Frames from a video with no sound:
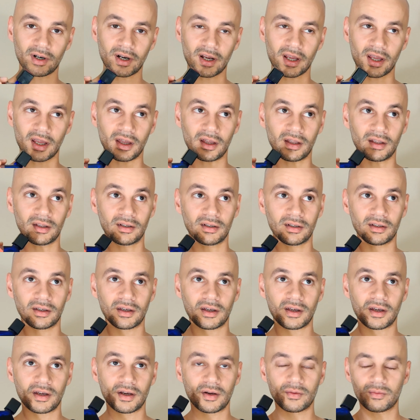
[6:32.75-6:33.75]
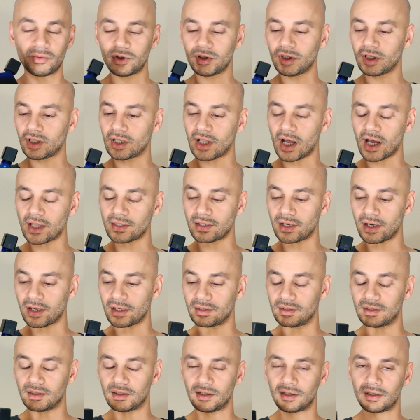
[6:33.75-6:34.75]
and really glad that I
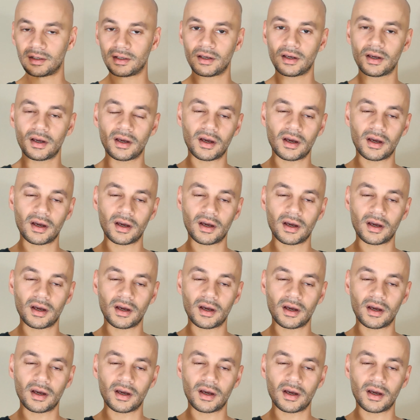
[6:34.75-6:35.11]
did.